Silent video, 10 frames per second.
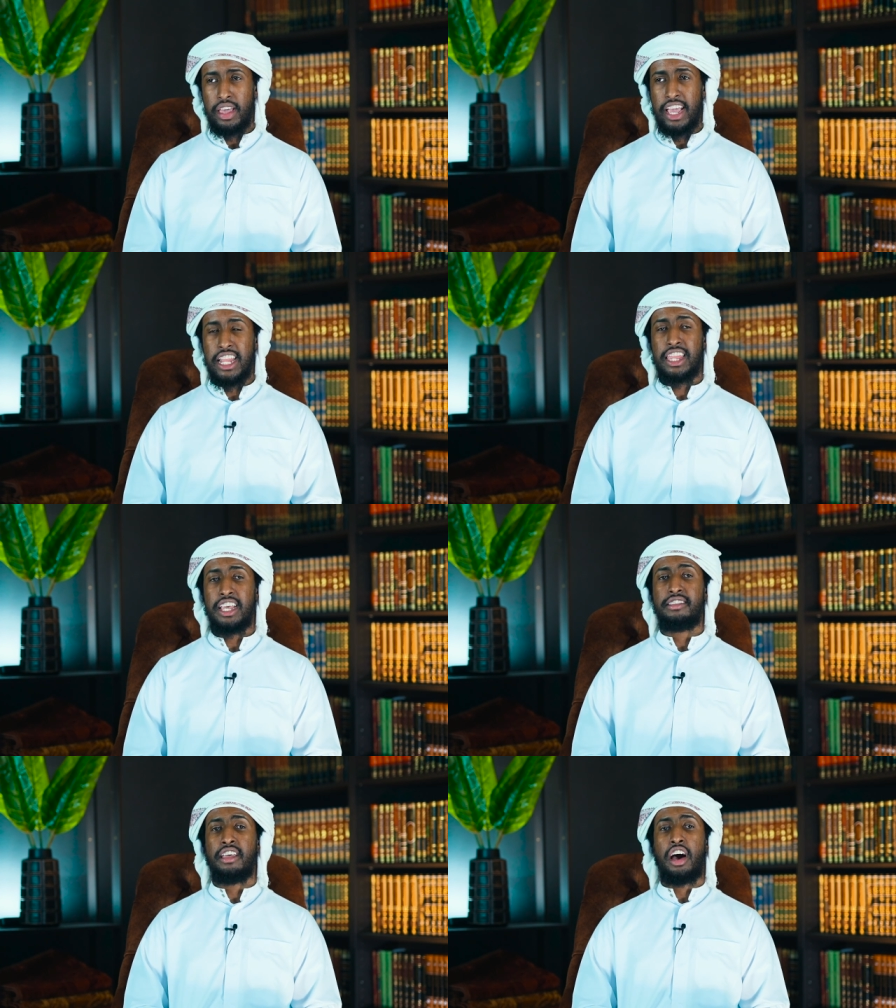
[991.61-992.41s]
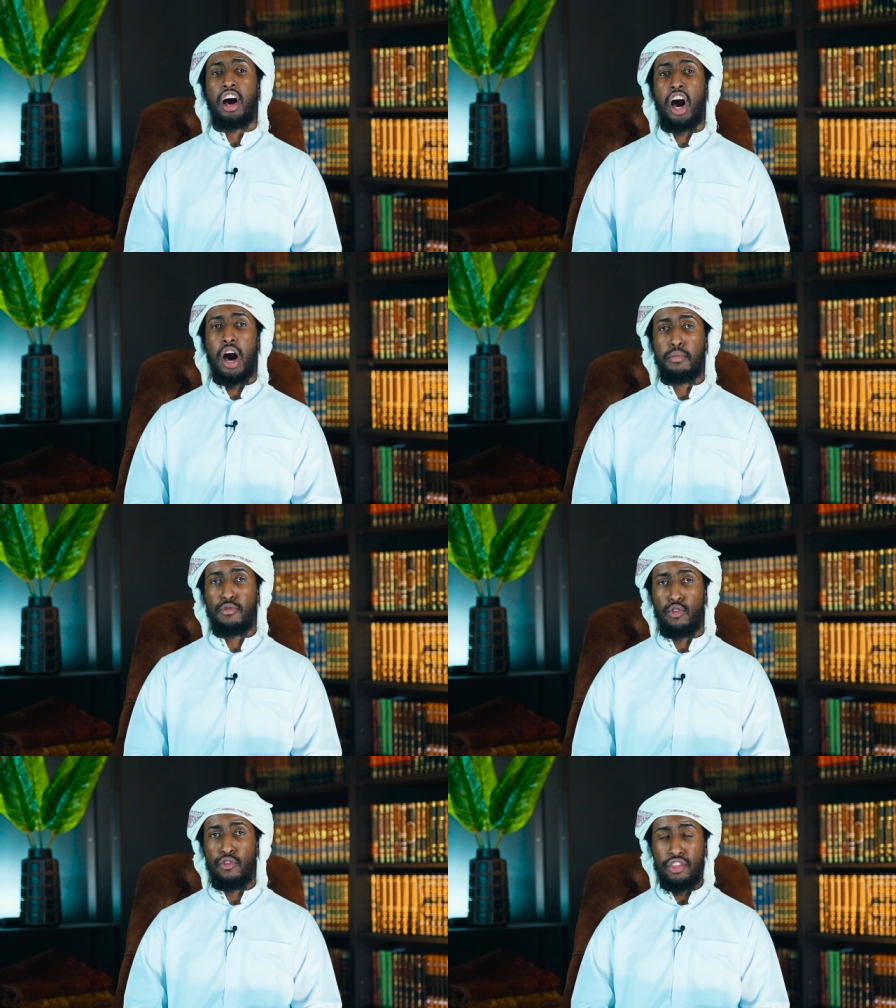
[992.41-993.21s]
in things that are
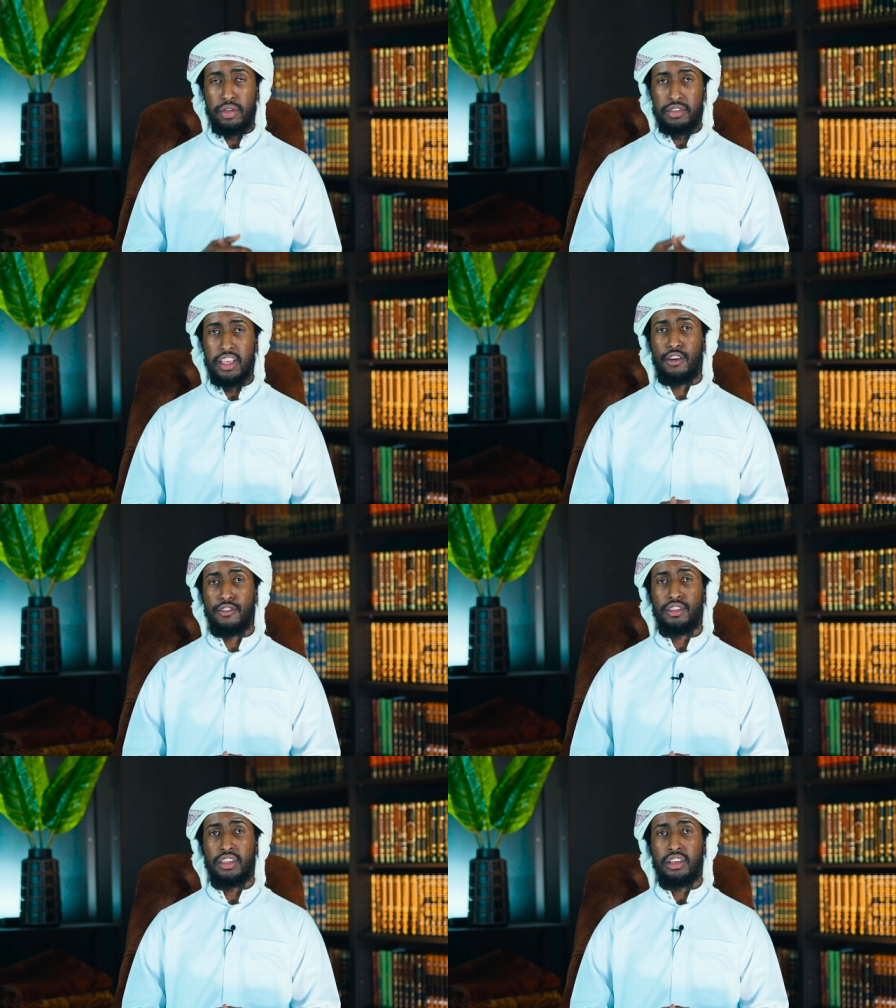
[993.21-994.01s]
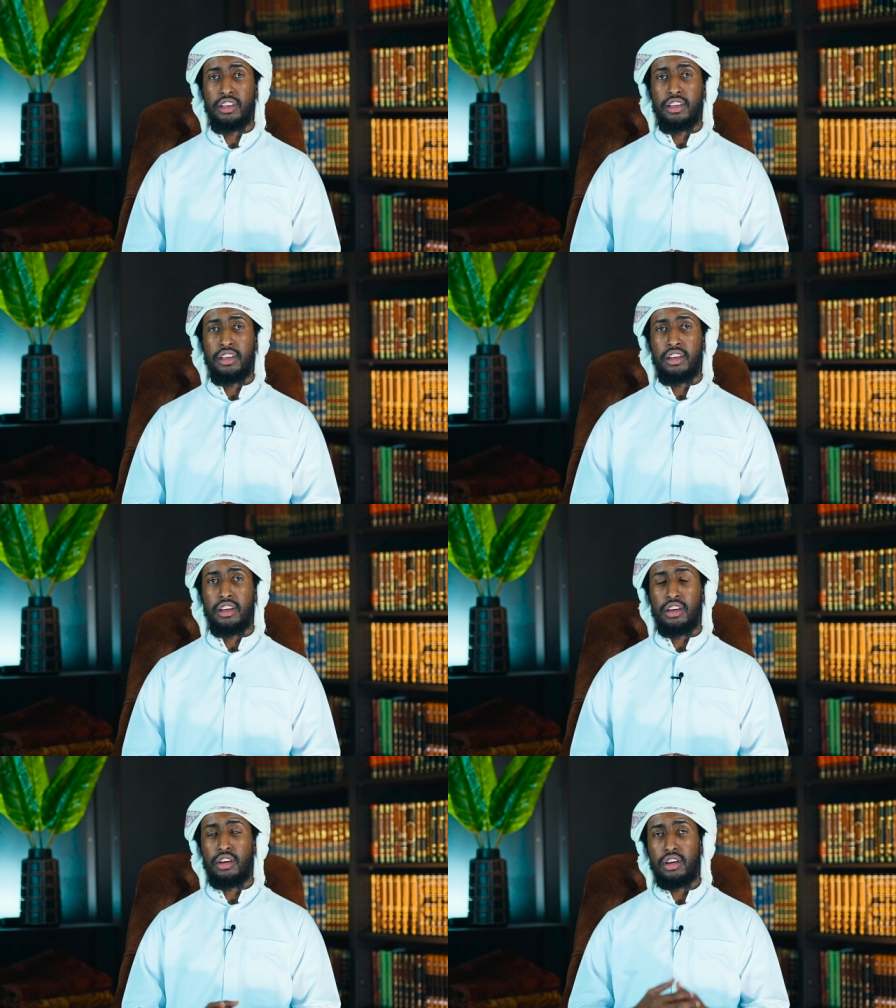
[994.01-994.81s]
harmful for themselves
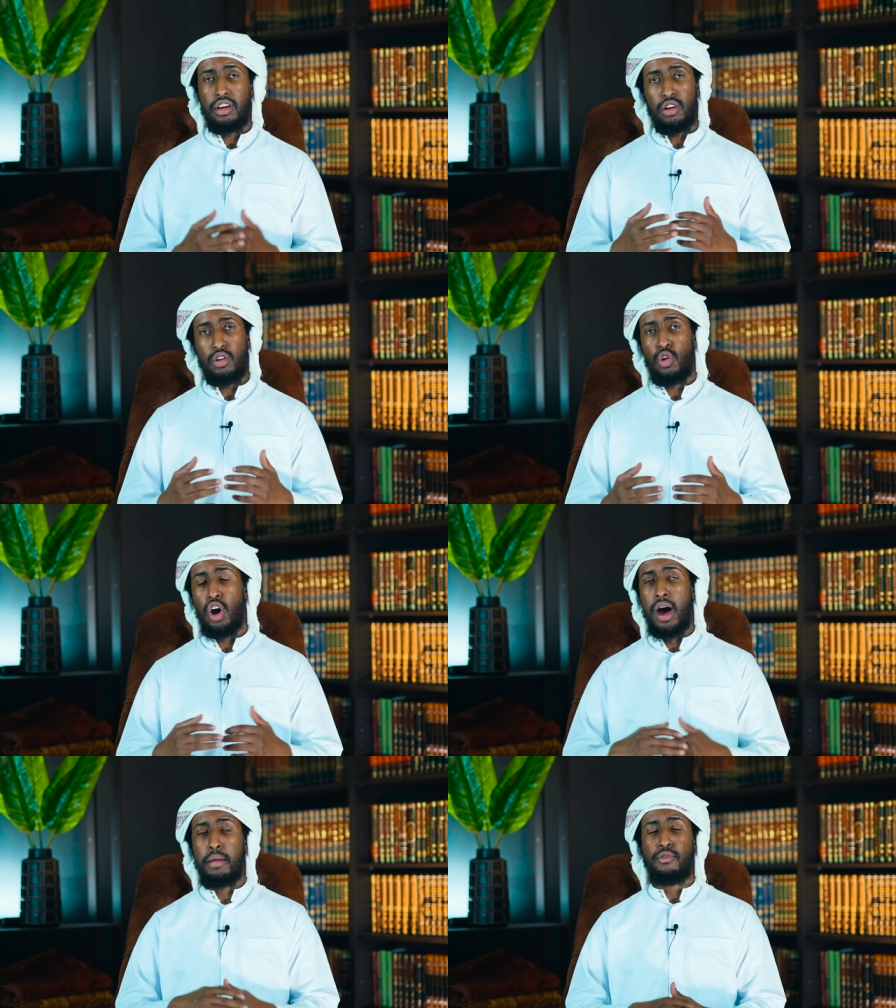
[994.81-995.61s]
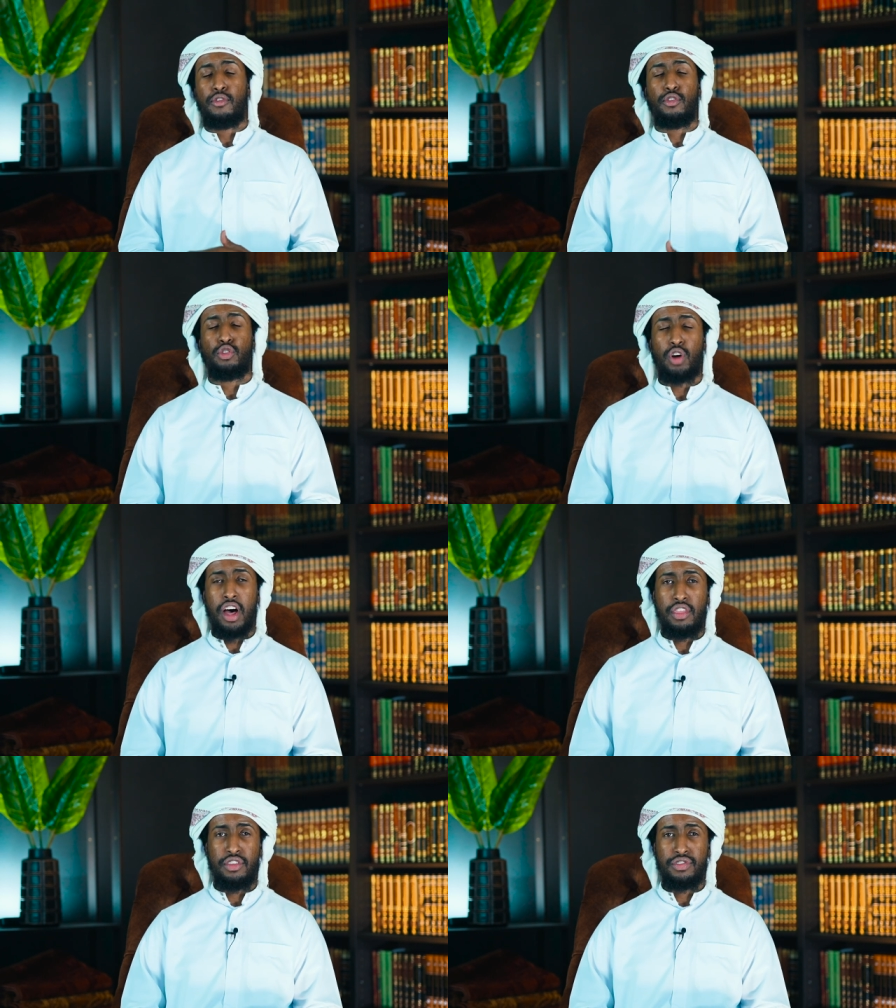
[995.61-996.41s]
or harmful to
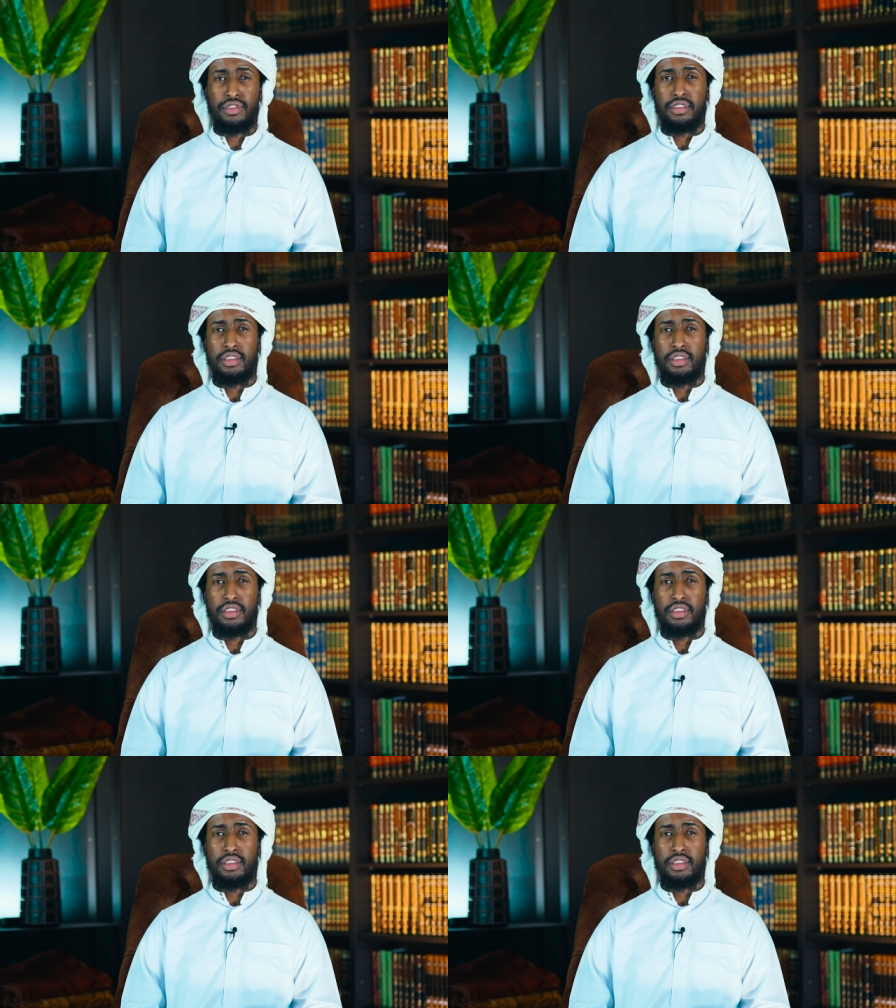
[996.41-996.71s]
others.